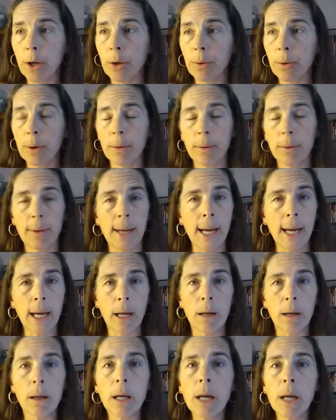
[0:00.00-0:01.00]
You
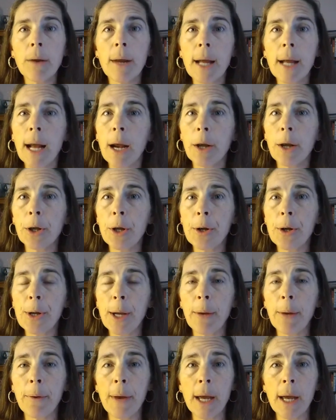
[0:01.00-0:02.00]
take it or leave it how you
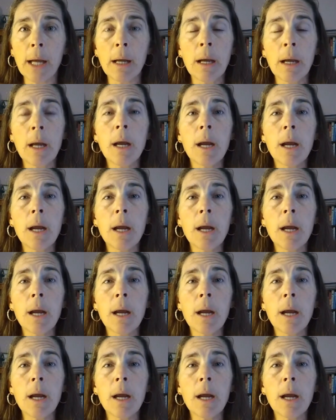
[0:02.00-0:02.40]
see fit.